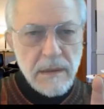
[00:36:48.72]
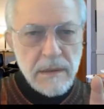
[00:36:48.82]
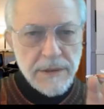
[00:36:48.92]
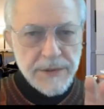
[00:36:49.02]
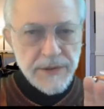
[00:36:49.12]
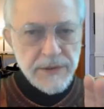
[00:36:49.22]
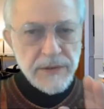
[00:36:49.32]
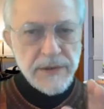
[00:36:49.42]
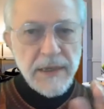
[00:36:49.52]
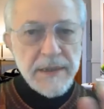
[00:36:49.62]

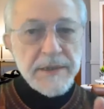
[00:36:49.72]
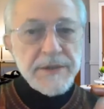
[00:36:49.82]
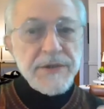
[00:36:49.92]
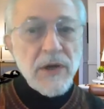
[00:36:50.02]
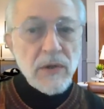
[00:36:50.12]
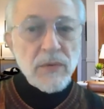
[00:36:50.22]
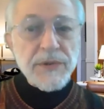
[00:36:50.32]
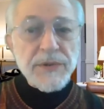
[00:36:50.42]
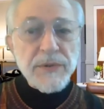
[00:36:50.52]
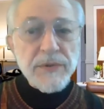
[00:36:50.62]
look, I need to talk
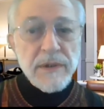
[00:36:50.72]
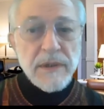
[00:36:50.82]
with you.